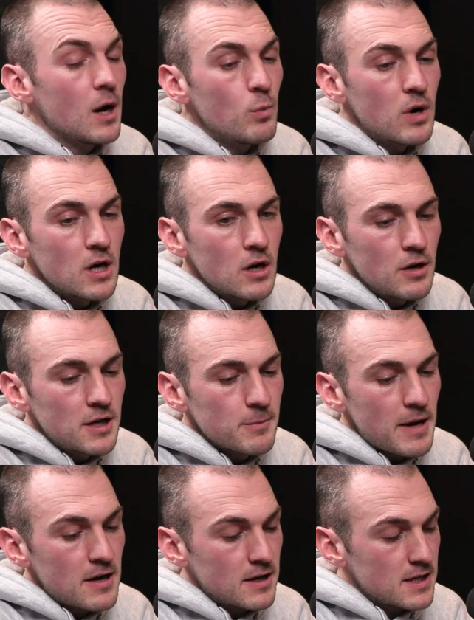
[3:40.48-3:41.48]
And what I like
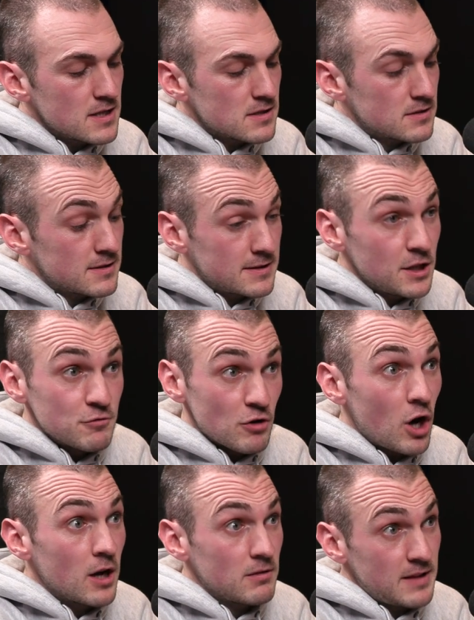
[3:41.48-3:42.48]
about it is, you're
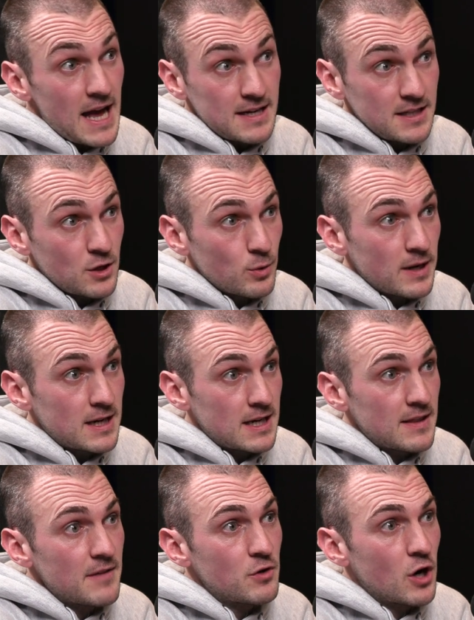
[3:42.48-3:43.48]
right, they acted quickly.
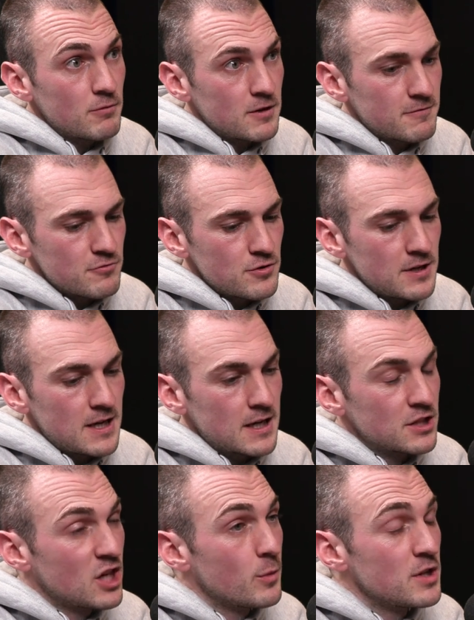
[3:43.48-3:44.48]
They've got rid of Rooney. And I
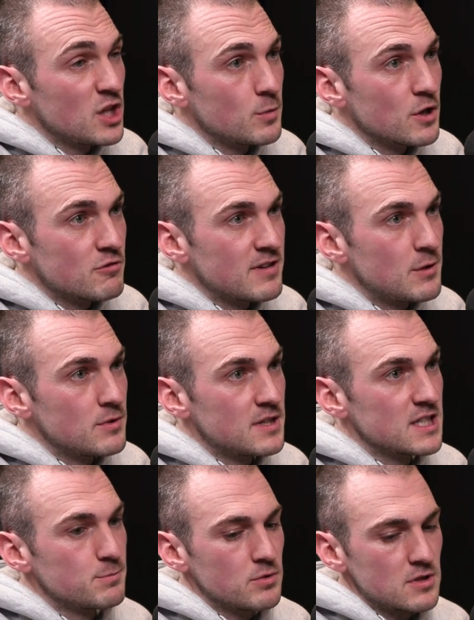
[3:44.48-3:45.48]
don't know whether you agree with
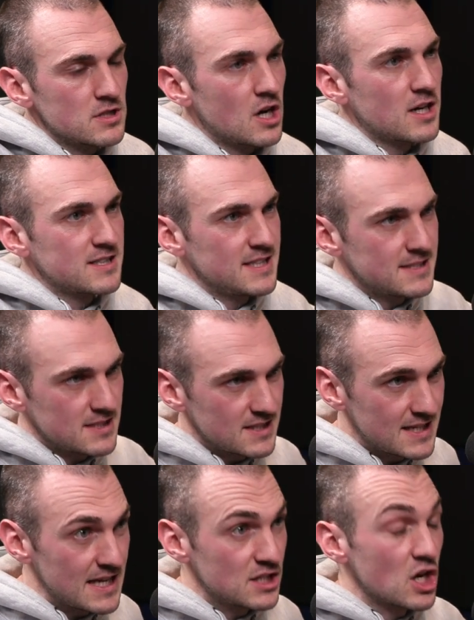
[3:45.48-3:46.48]
this, but the
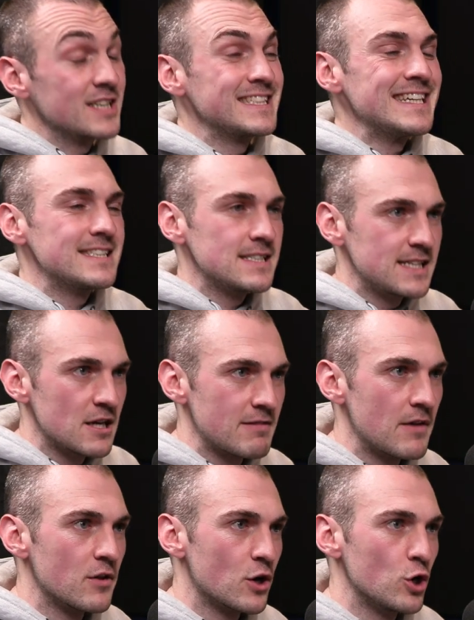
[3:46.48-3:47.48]
toxicity
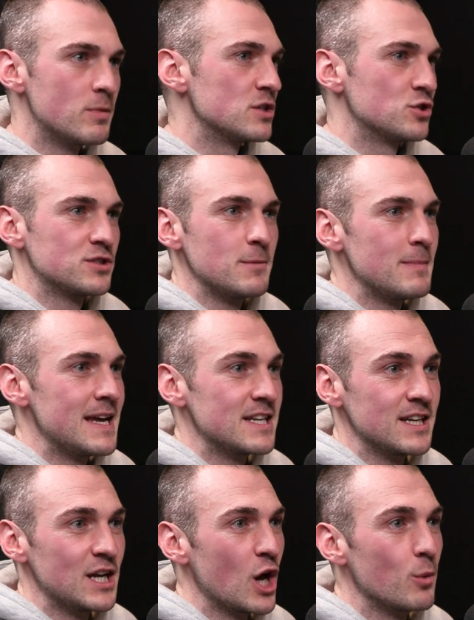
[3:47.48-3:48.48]
around the club has just
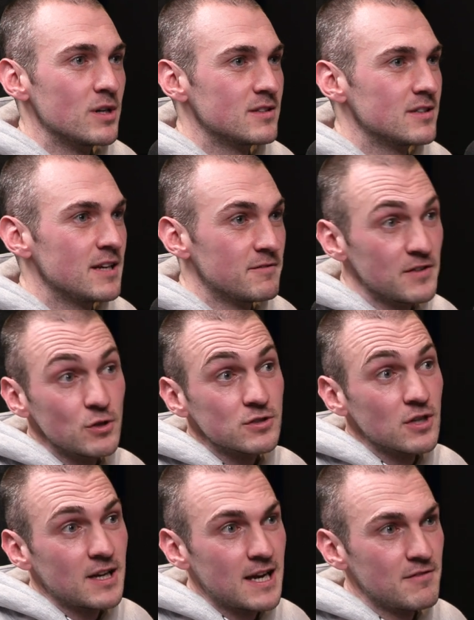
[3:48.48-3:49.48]
immediately lowered. It feels
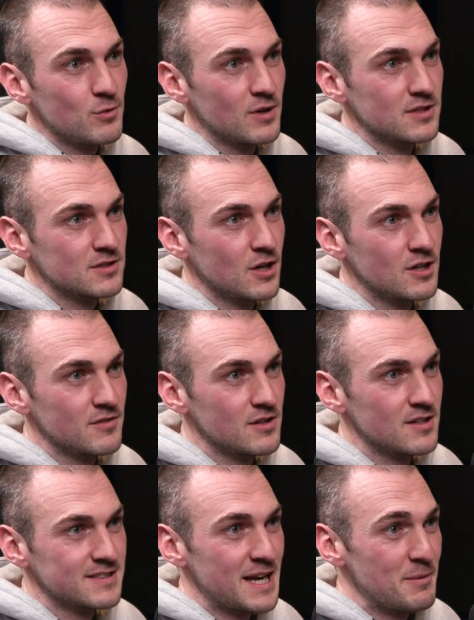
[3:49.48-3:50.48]
like everyone's kind of on
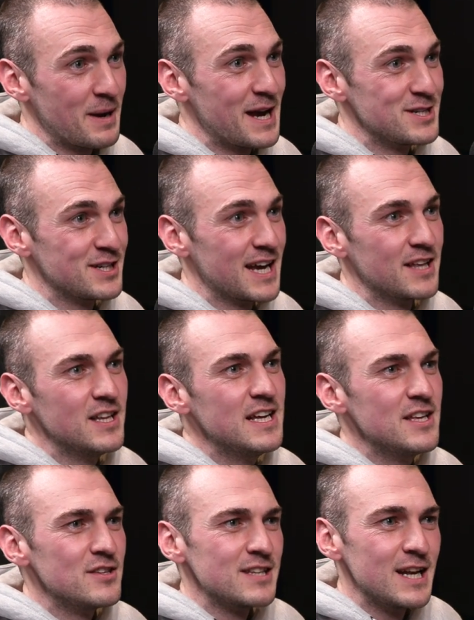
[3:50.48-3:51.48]
the same page again.
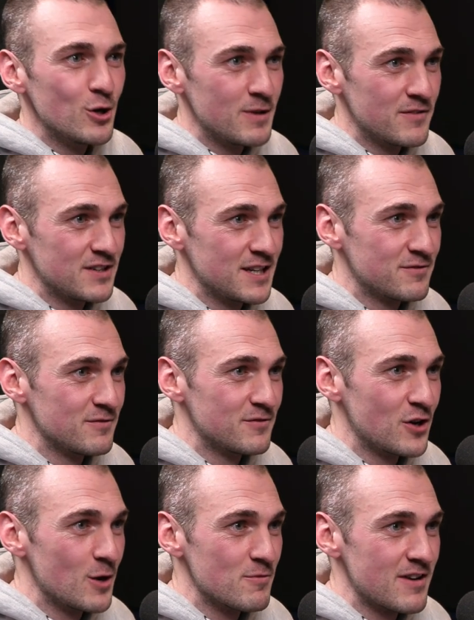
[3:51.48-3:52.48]
There's a little bit of a different
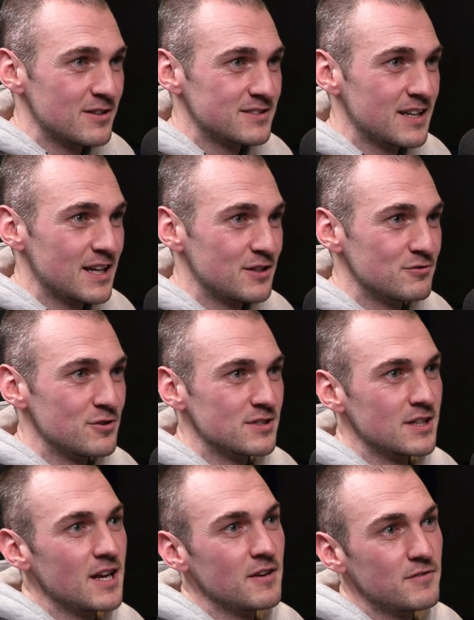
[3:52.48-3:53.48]
vibe around St.Andrews,
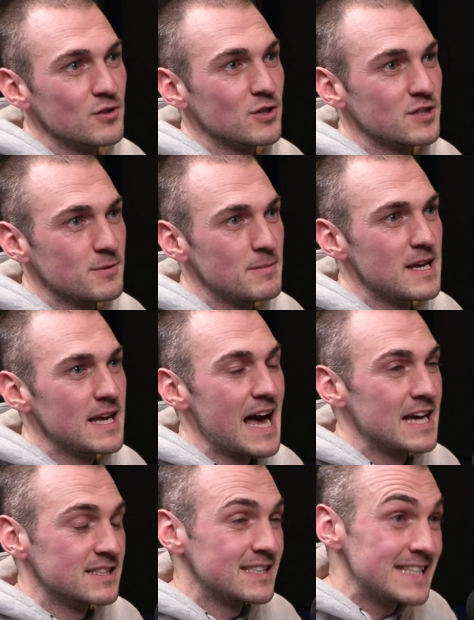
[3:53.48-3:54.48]
and it feels like, to me,
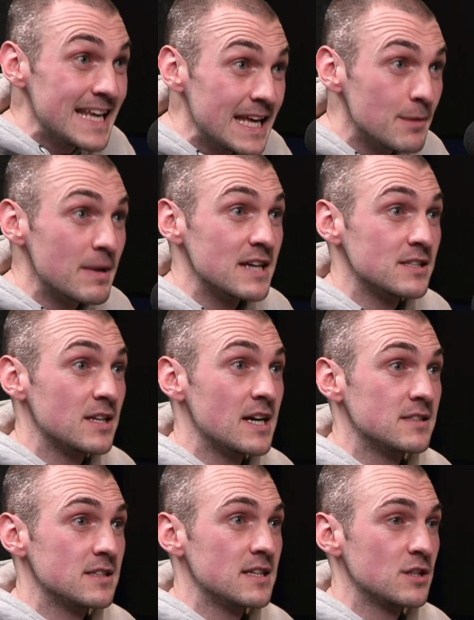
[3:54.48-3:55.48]
as a team, as
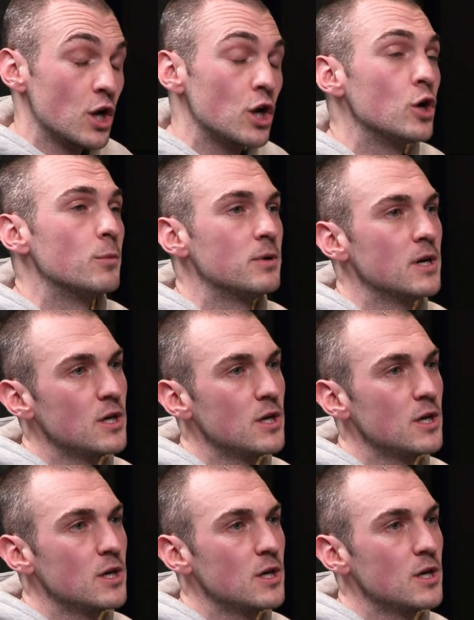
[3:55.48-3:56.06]
a club,